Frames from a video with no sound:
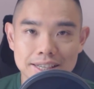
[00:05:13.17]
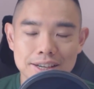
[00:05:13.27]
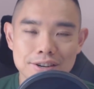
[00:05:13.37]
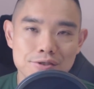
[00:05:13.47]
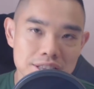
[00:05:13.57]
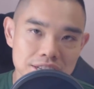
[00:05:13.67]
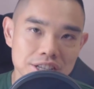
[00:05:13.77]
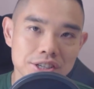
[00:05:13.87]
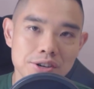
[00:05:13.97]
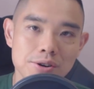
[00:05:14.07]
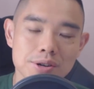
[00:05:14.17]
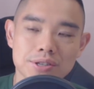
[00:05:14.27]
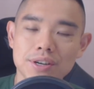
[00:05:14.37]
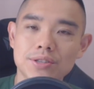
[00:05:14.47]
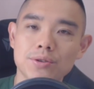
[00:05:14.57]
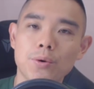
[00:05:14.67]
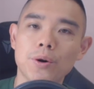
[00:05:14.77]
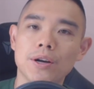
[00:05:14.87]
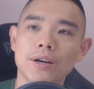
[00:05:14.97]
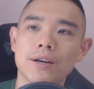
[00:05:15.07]
transaction costs. Right. So
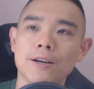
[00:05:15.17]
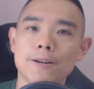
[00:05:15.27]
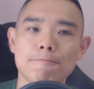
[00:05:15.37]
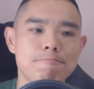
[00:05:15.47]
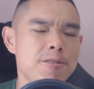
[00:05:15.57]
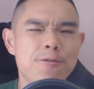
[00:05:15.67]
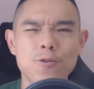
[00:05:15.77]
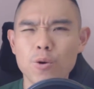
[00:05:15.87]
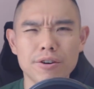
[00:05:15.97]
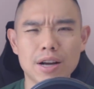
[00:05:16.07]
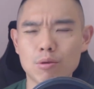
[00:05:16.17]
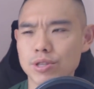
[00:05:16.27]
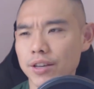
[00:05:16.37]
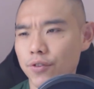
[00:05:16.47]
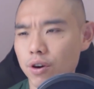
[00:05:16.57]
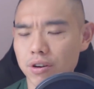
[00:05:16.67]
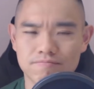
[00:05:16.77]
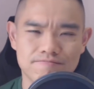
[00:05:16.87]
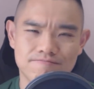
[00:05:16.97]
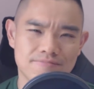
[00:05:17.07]
if you are, I would say, if you're a
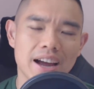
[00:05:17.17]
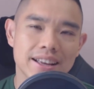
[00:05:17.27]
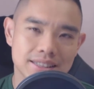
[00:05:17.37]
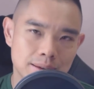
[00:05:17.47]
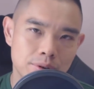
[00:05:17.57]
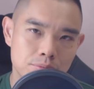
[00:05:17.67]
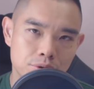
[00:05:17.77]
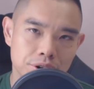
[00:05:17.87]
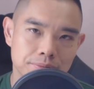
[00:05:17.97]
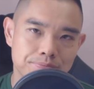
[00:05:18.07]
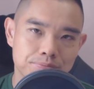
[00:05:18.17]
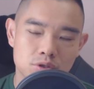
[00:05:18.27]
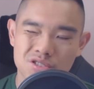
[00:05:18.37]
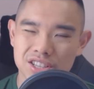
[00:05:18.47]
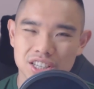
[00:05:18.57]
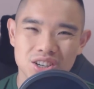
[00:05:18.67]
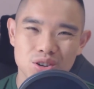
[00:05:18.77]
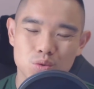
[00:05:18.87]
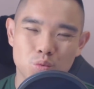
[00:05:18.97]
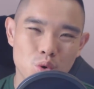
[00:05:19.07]
higher time frame trader, transaction
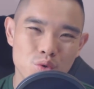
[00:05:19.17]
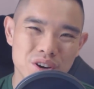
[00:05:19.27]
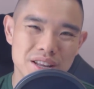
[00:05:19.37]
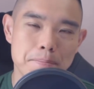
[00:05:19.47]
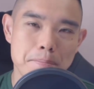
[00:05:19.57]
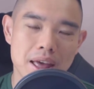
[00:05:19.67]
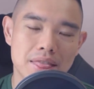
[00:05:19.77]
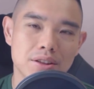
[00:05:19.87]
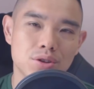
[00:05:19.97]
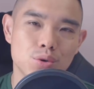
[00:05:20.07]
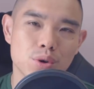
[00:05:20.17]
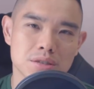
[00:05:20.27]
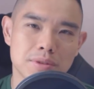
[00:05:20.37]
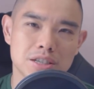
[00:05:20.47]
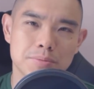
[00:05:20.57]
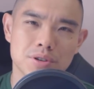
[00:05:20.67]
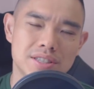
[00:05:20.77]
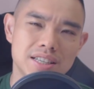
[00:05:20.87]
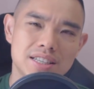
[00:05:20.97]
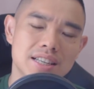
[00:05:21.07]
costs won't really matter to you as much because
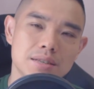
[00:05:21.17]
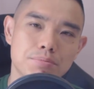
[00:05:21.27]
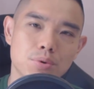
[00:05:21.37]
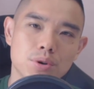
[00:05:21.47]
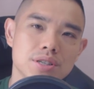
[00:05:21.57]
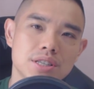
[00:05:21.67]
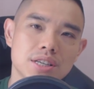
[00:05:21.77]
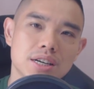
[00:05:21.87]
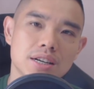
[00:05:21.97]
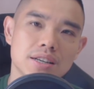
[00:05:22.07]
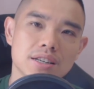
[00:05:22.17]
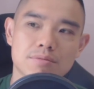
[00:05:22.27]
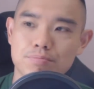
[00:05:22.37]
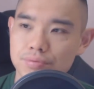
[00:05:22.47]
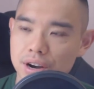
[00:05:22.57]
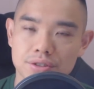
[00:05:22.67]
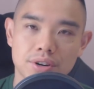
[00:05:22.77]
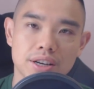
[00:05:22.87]
these days brokers, their spreads, right,